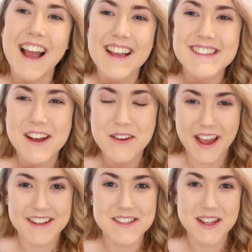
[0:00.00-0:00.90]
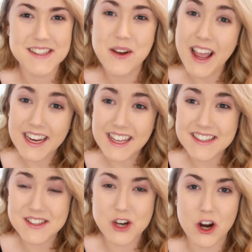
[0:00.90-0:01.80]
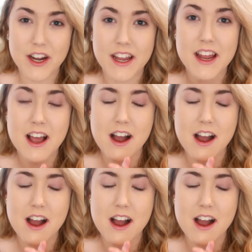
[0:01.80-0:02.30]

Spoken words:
guys, okay, so let's go ahead and get started.